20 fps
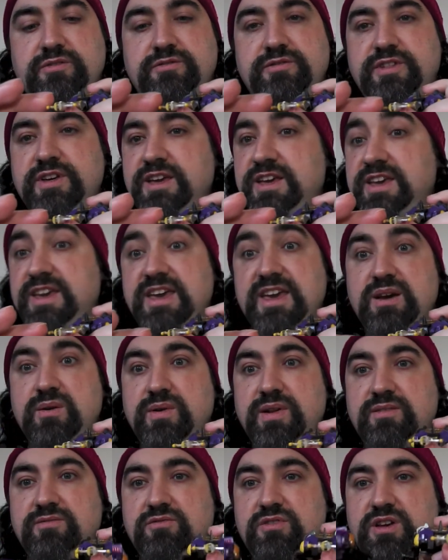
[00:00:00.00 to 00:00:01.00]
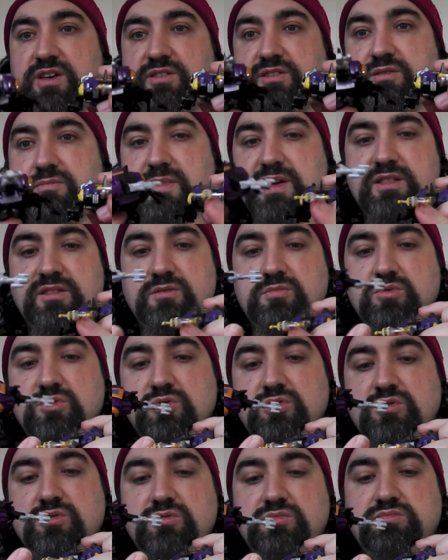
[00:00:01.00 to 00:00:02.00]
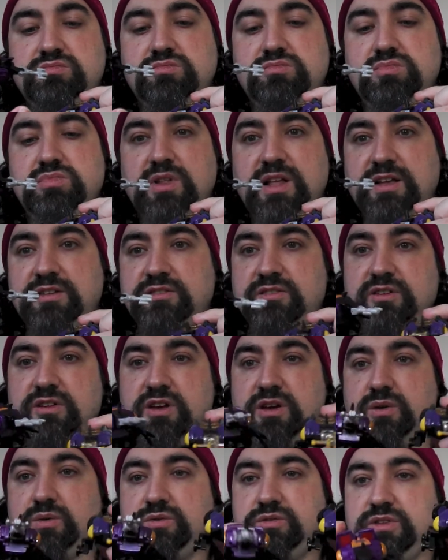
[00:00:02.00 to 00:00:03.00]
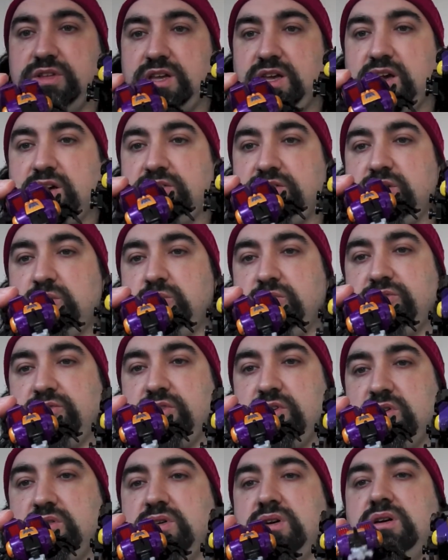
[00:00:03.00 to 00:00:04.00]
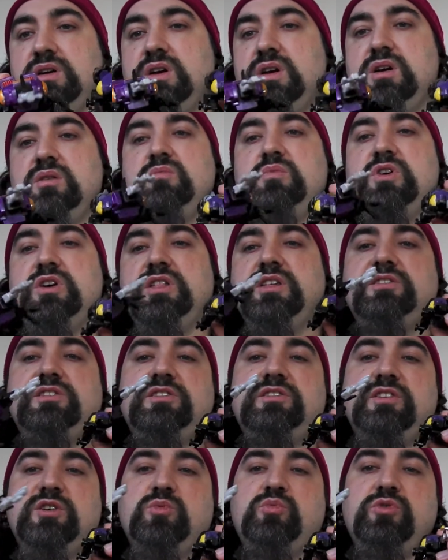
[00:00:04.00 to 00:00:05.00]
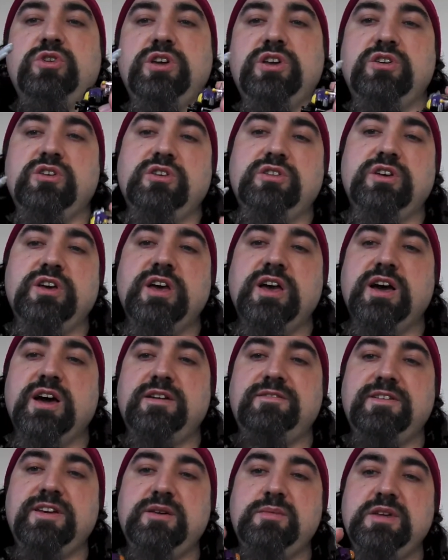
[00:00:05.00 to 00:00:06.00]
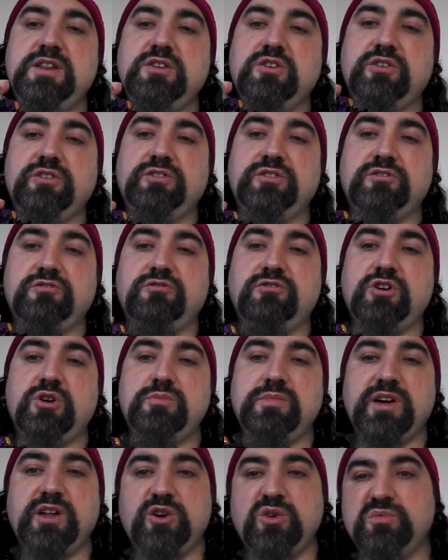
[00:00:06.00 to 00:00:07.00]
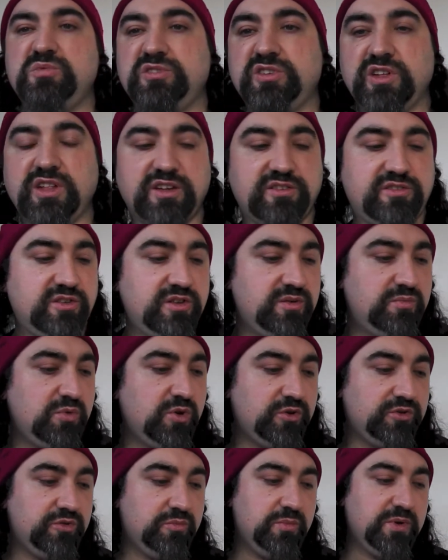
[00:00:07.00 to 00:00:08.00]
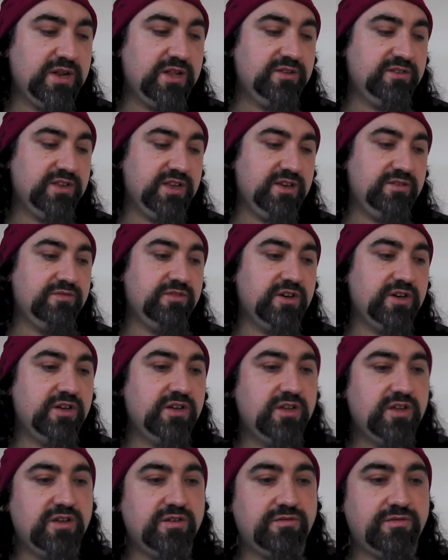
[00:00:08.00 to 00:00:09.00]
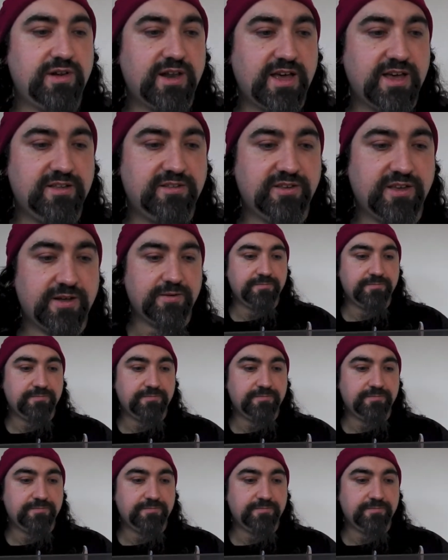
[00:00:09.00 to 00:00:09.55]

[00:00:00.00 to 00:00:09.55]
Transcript: thing here, whatever it is, the mandible blaster nose thing. I do prefer it, but this is still pretty good. I think it'd be nice to chrome that up, so that's a possibility for later.